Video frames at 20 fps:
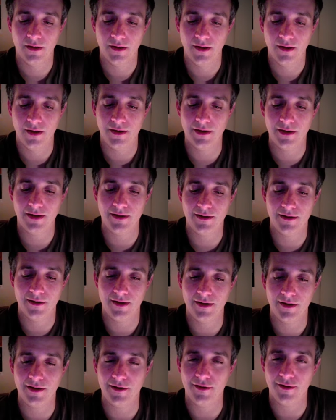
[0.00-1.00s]
I need
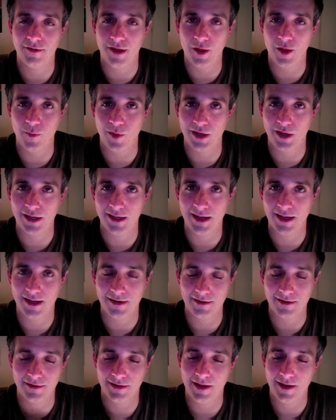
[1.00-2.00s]
I need all the help I can
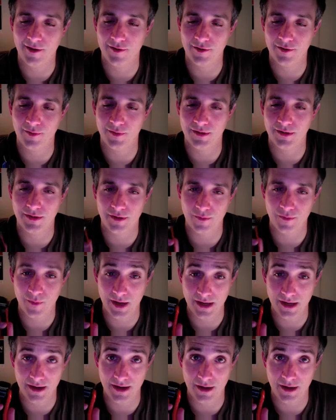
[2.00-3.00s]
get, and carrying something like this
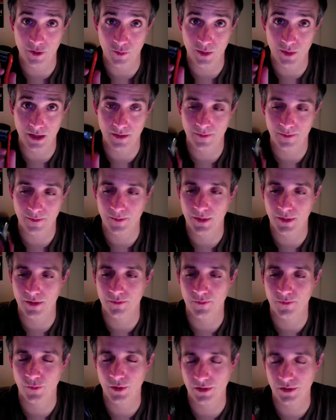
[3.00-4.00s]
might not help me, but
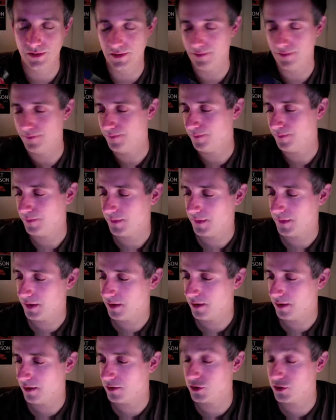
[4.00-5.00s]
we'll see.
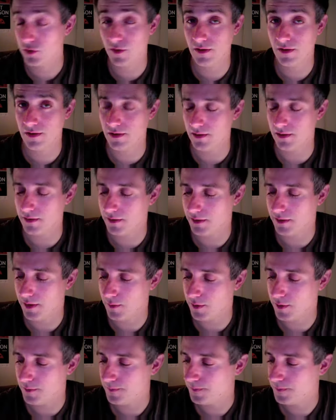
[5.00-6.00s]
Jury's still out on that
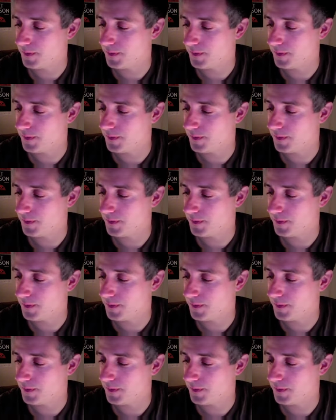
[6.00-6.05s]
one.